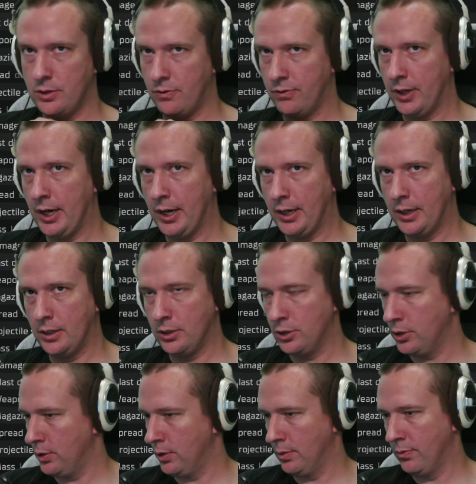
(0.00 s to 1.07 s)
You fly in,
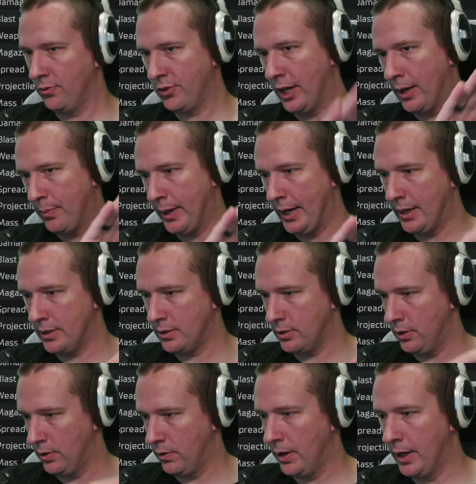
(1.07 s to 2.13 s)
shoot them, fly past,
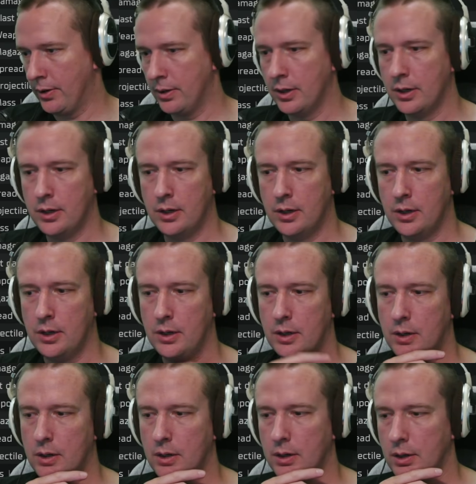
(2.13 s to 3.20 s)
turn around.
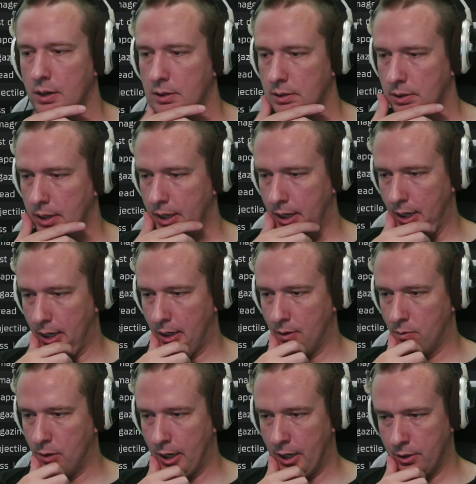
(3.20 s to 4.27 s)
The
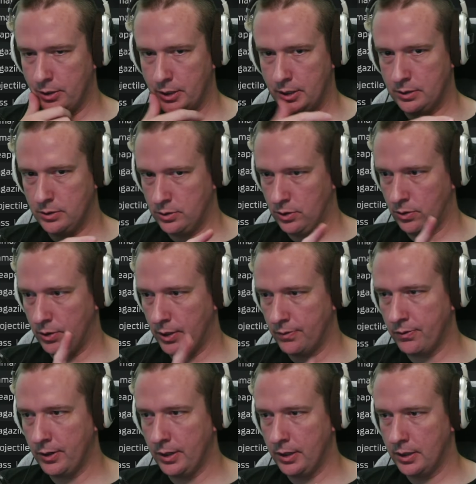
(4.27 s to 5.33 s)
railguns are
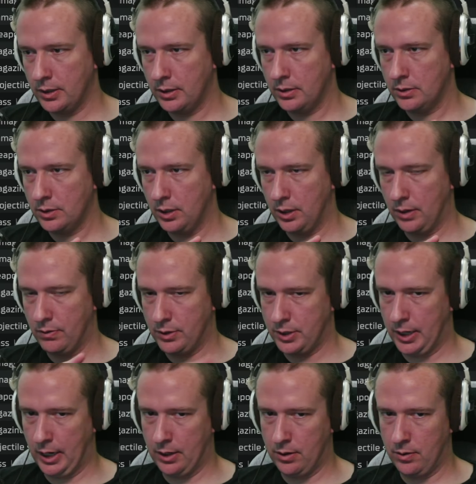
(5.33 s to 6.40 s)
different. So you have a
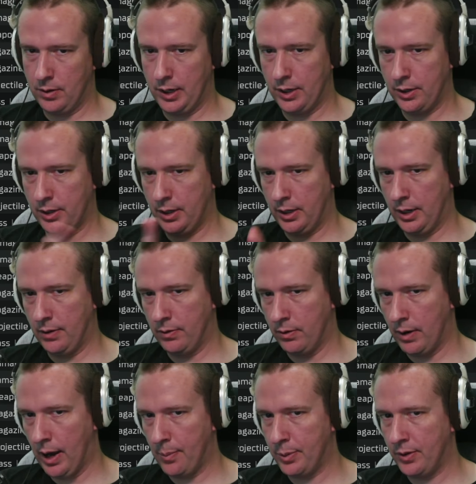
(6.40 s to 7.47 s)
standard railgun, you have the
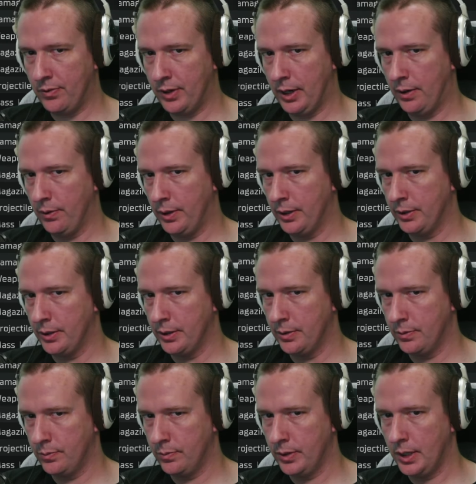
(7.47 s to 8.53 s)
rapid fire railgun.
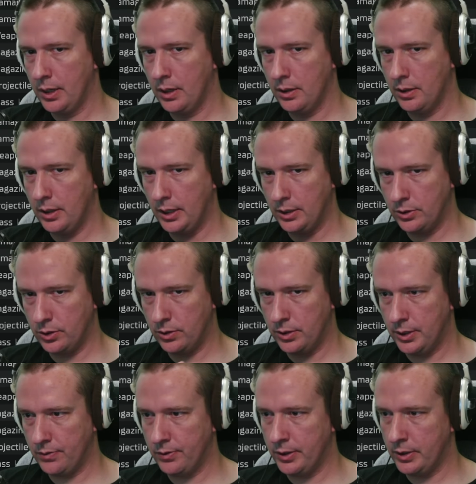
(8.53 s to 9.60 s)
These are
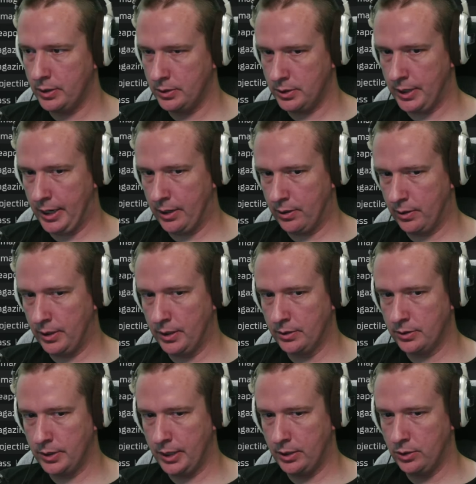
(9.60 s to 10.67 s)
different than standard
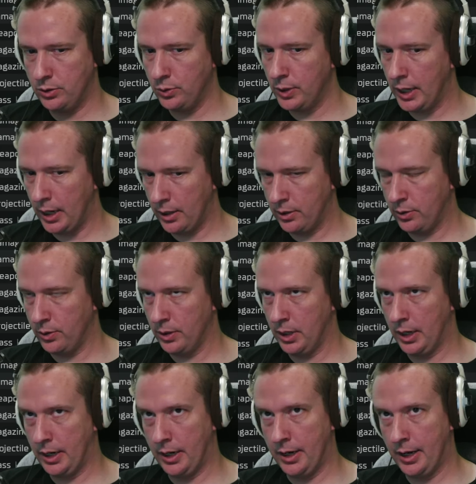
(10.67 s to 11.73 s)
guns. They do not do a
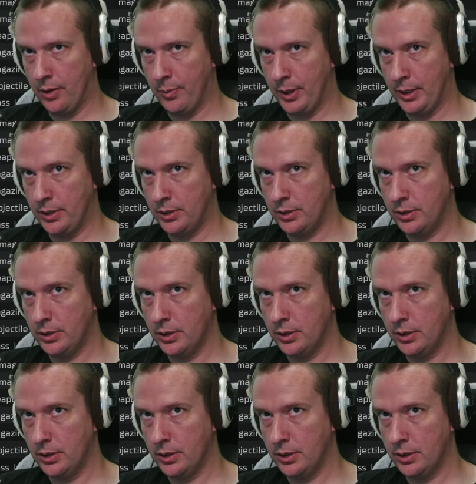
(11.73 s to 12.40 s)
lot of damage.